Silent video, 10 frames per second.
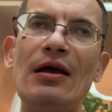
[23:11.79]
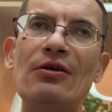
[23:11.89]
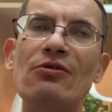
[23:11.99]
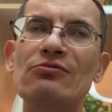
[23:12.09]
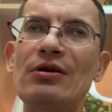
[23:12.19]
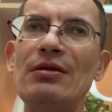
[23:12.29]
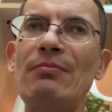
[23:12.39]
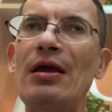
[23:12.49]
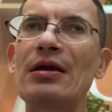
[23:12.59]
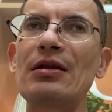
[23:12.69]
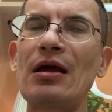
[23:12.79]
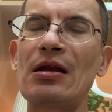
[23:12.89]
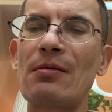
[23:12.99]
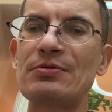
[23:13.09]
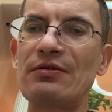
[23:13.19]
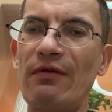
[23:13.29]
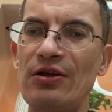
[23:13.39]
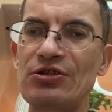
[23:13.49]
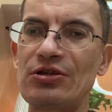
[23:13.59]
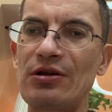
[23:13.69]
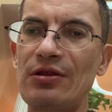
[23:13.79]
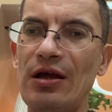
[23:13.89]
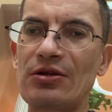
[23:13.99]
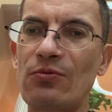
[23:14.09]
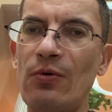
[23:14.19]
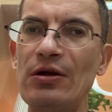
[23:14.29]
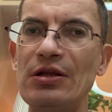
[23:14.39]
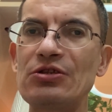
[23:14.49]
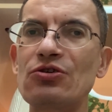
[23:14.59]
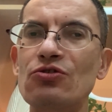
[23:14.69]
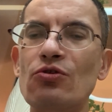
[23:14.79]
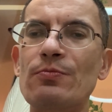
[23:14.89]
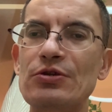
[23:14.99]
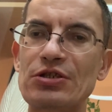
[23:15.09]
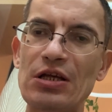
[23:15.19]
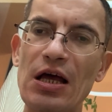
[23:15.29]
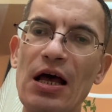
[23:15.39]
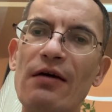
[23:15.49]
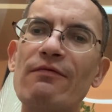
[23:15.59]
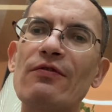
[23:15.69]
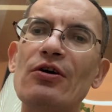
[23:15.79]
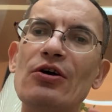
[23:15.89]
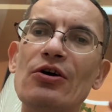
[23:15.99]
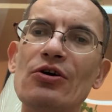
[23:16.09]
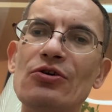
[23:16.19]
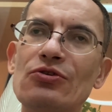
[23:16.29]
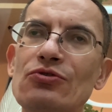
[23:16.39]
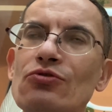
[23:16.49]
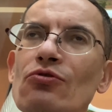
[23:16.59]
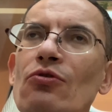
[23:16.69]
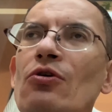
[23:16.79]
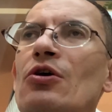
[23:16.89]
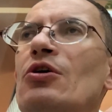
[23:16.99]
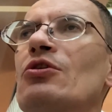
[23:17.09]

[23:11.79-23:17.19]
and already making an observation that one needs to preserve, to